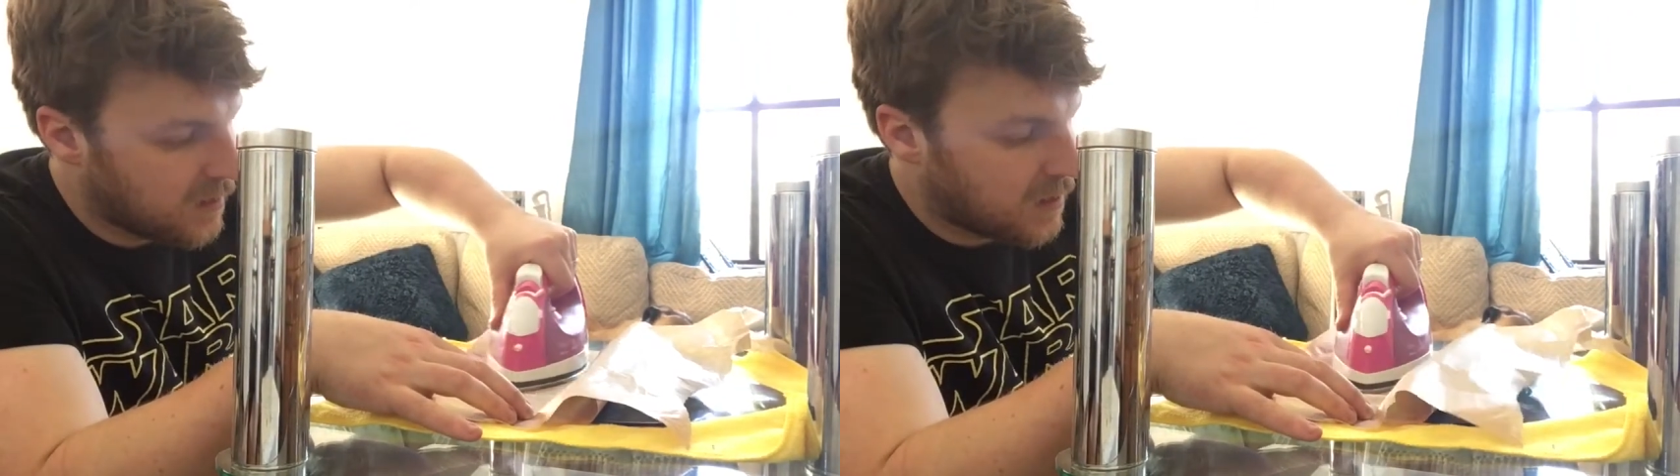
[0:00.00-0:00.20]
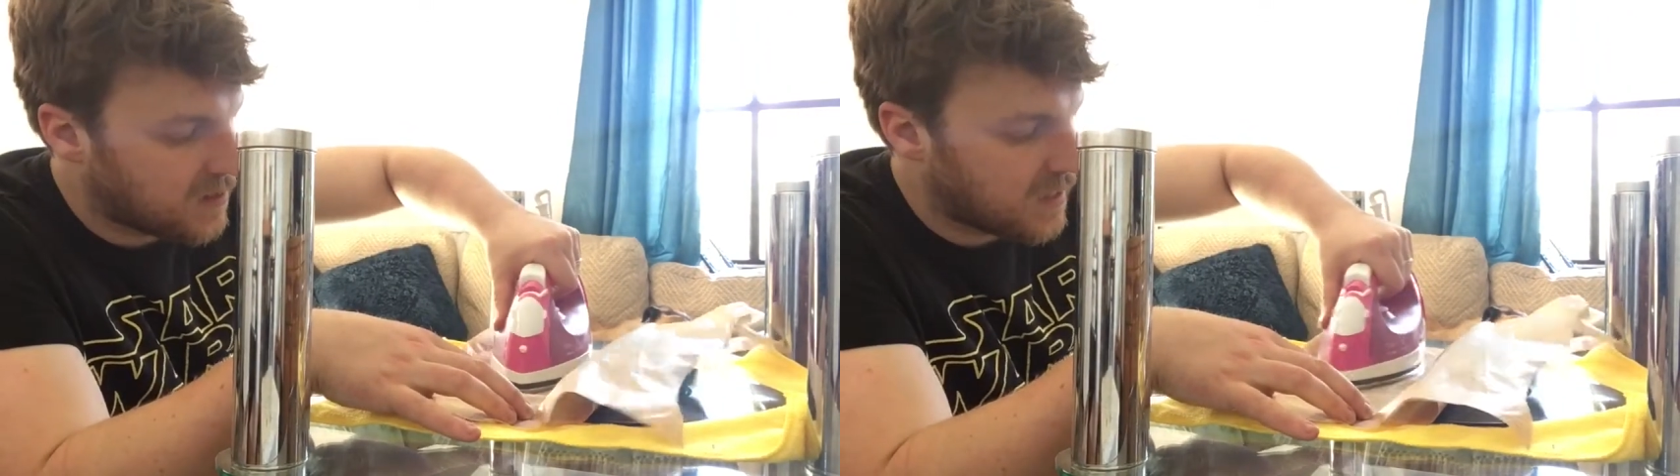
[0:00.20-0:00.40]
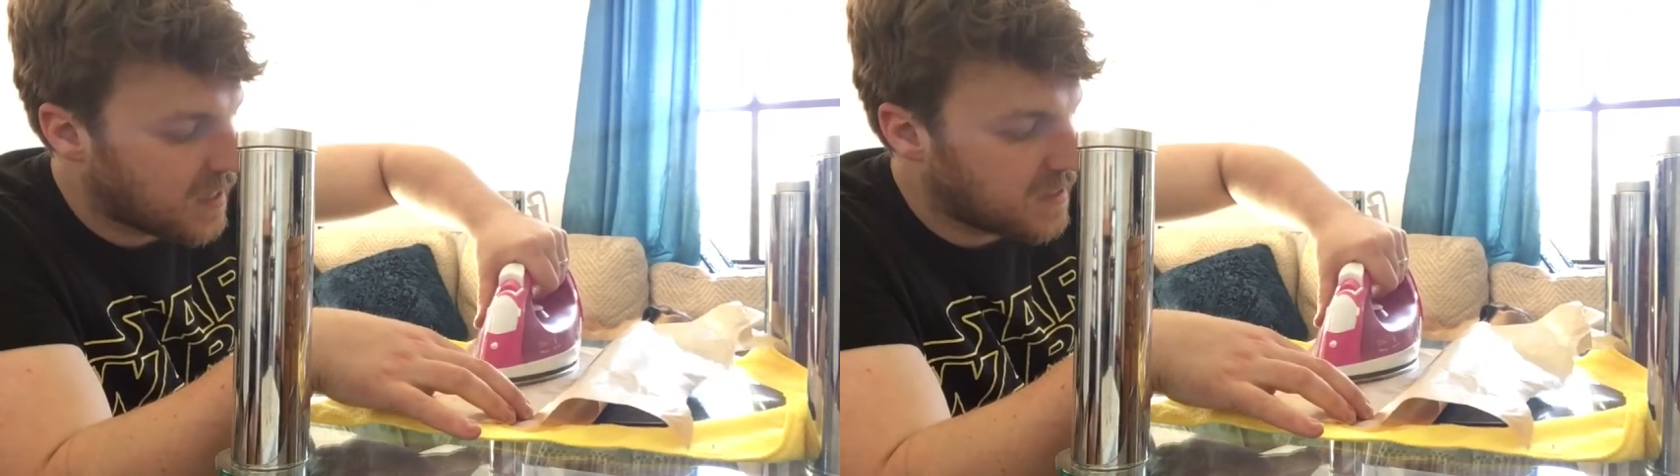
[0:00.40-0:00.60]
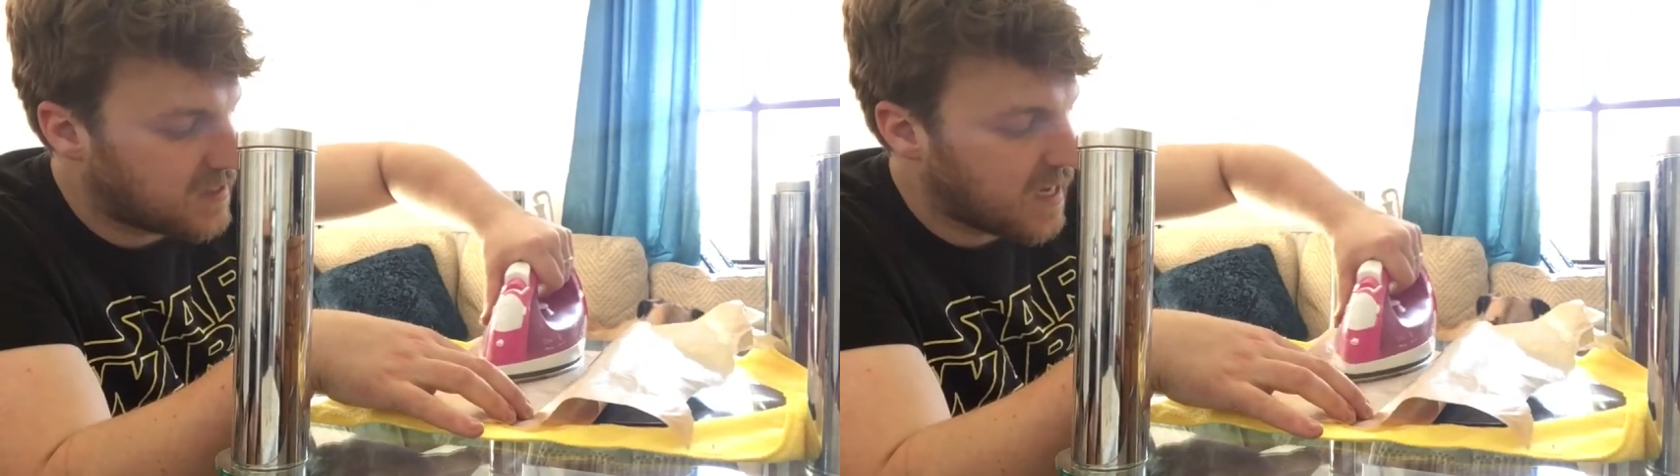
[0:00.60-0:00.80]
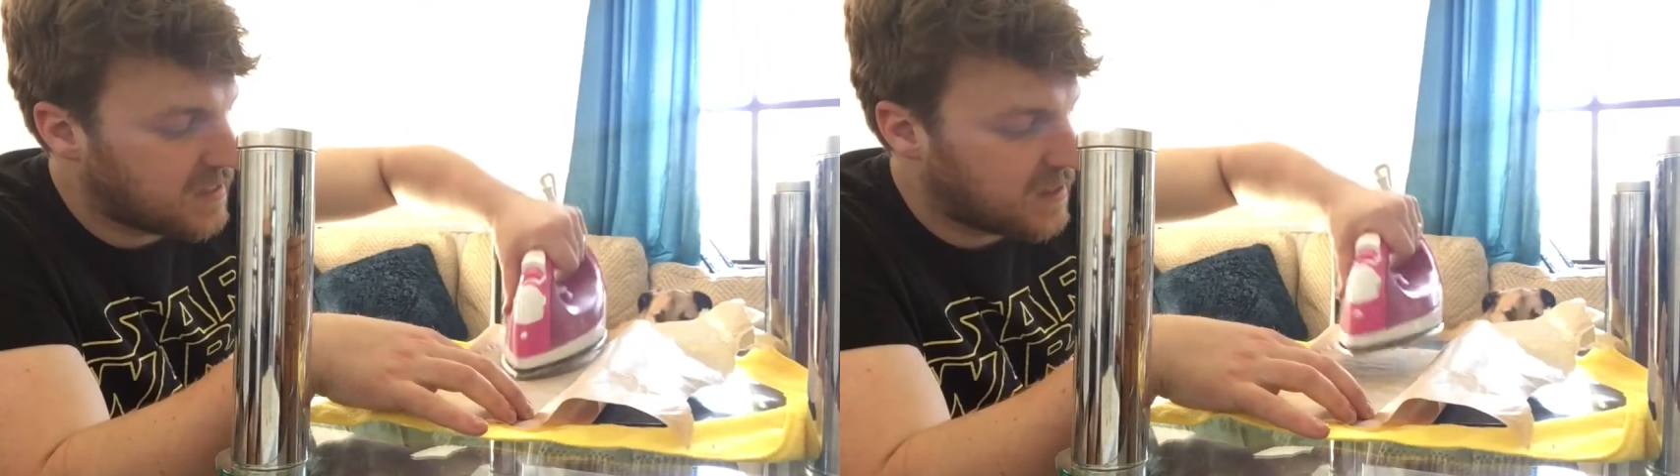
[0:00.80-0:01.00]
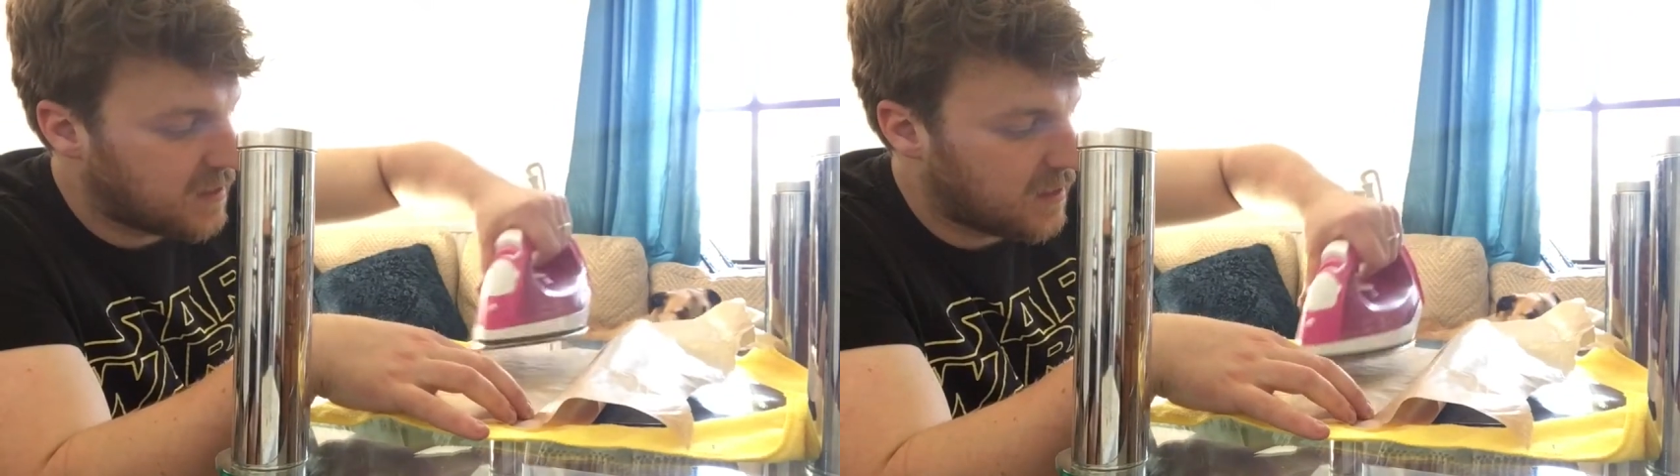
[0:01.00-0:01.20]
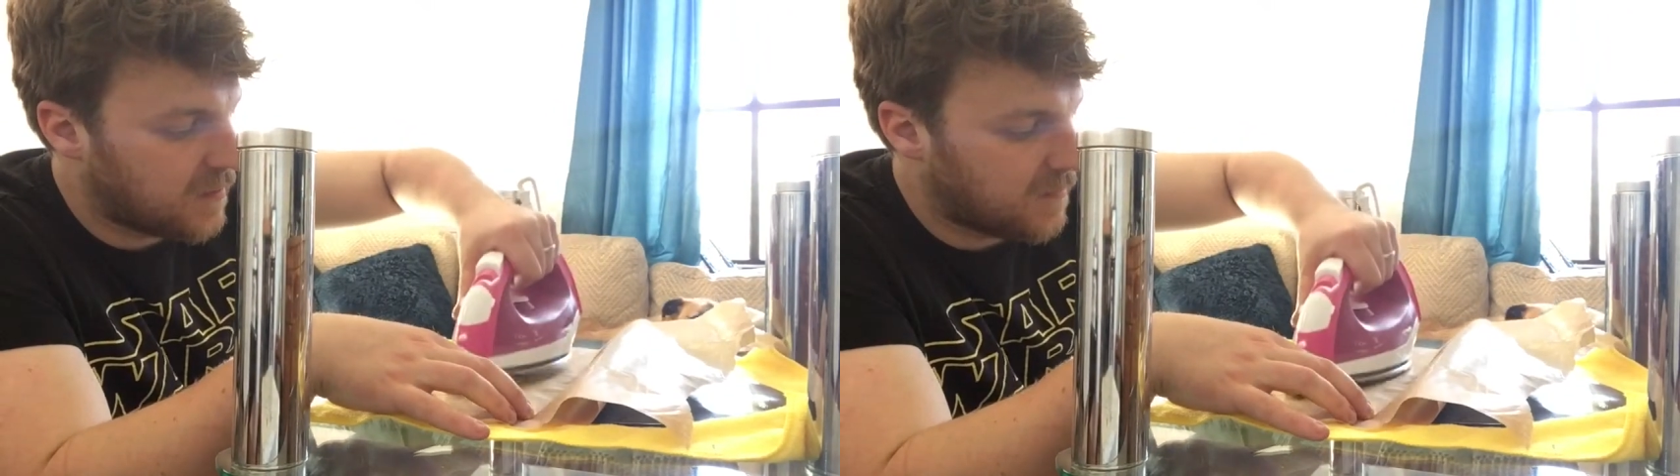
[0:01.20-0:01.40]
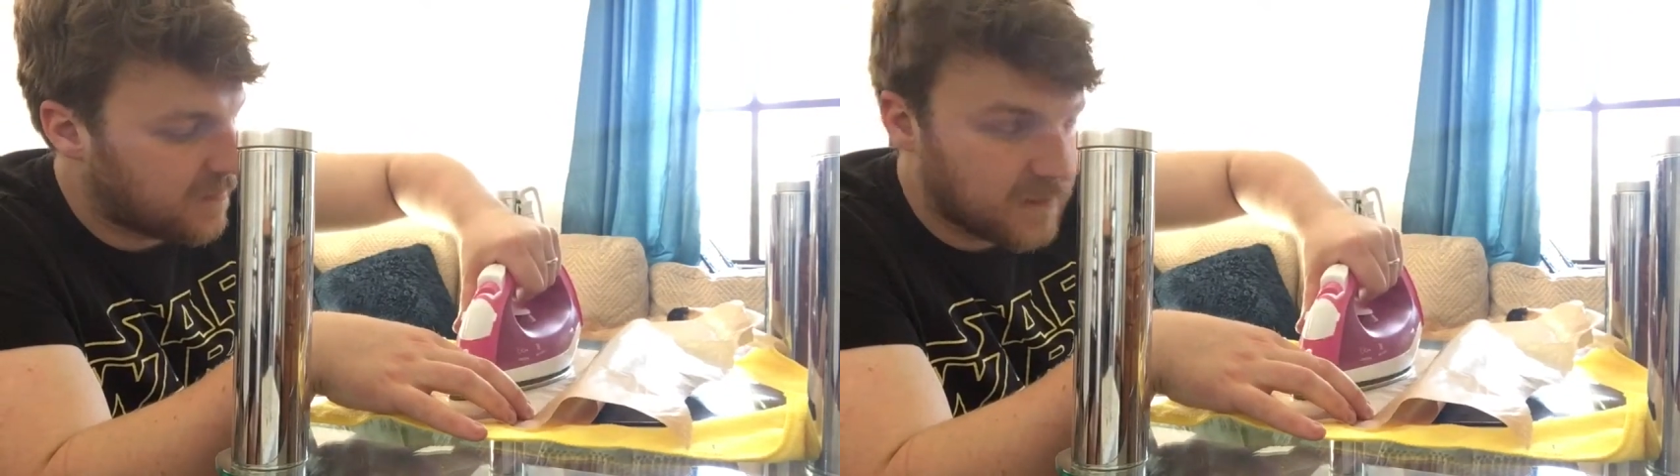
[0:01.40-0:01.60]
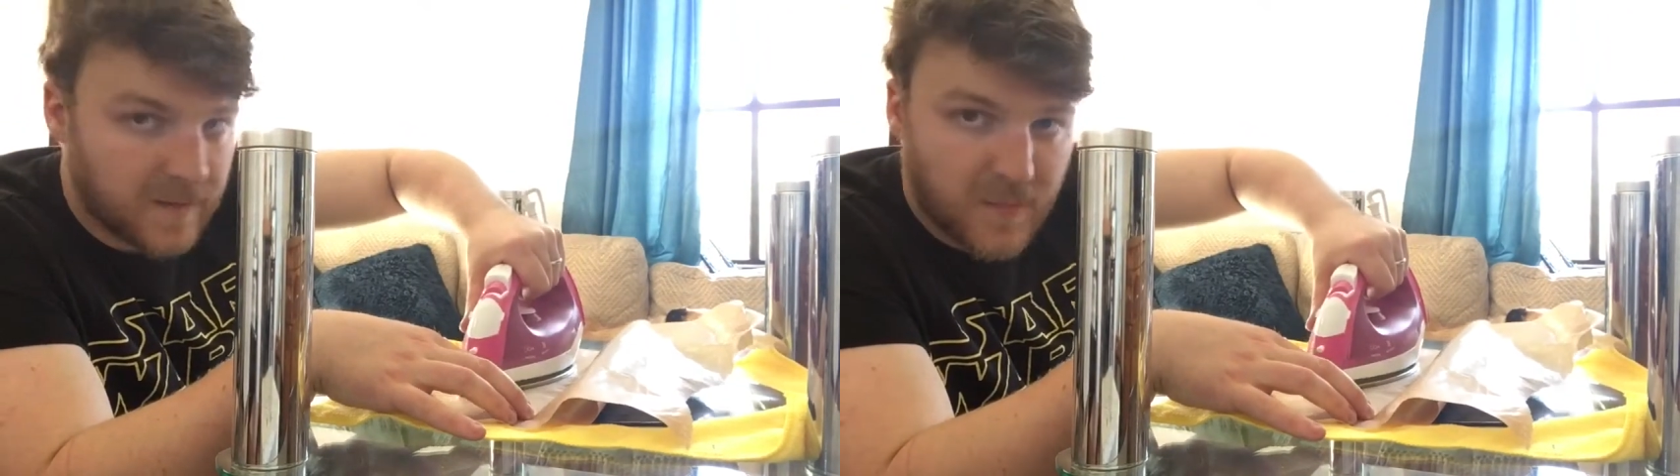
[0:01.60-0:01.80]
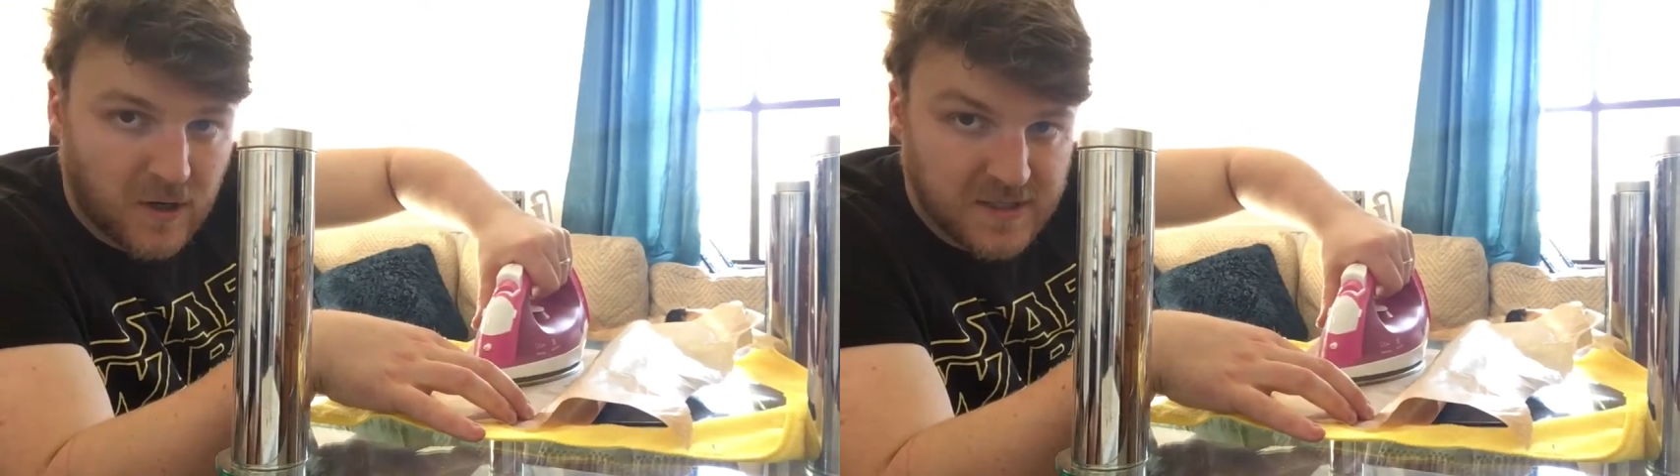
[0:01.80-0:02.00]
Because I
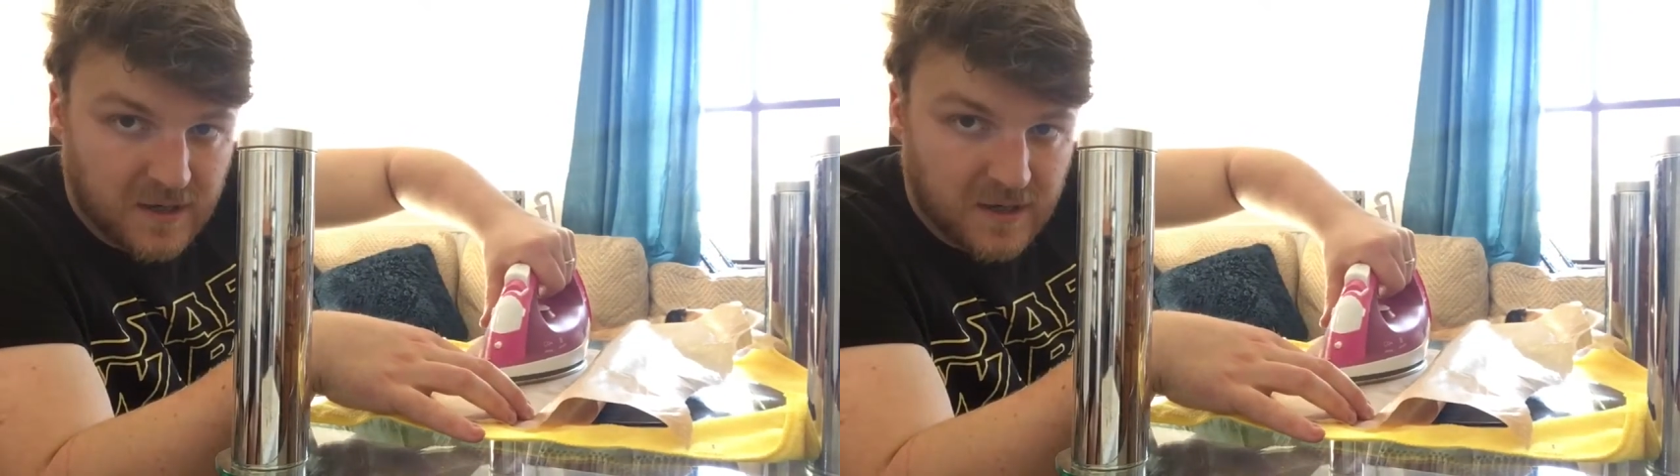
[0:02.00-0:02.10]
bought